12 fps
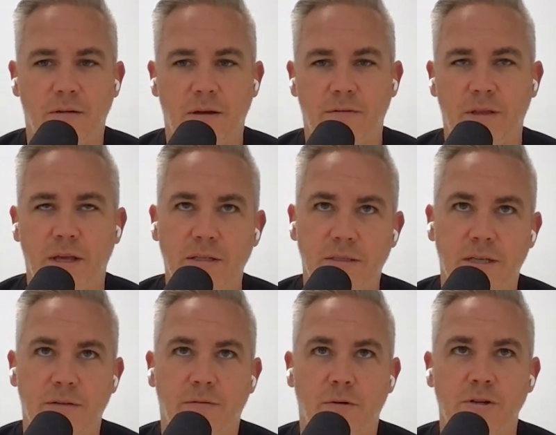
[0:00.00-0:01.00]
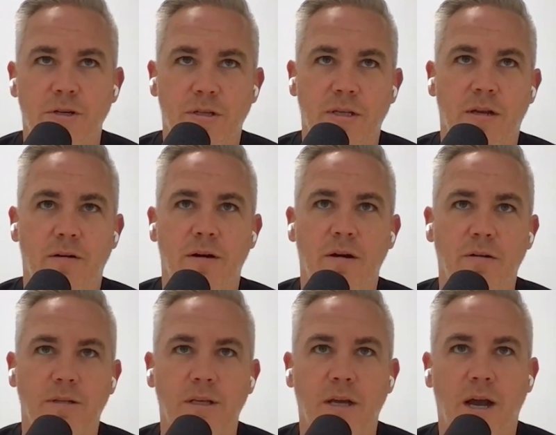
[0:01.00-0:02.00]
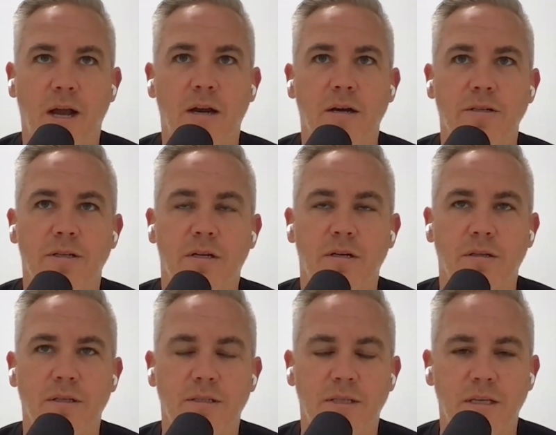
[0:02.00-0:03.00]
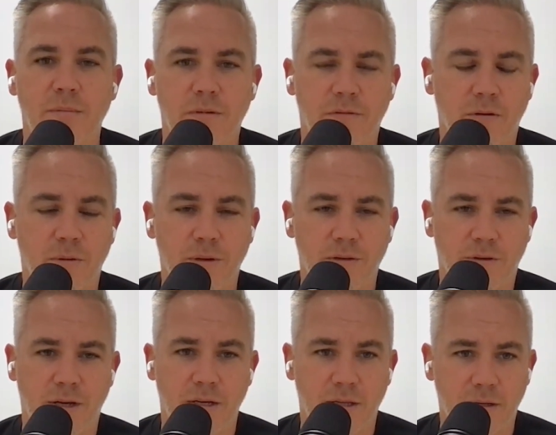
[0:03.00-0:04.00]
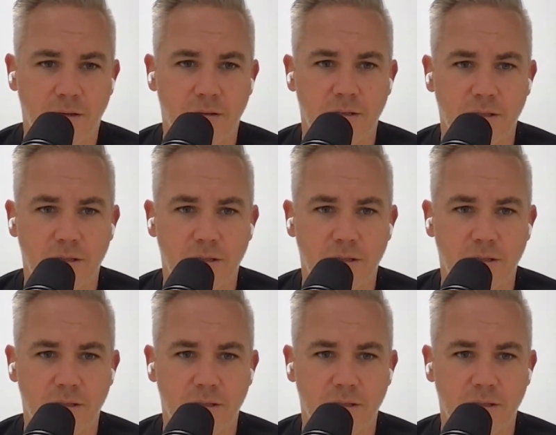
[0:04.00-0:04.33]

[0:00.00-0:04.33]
I say, fortunately, our early hires and our early team before we defined it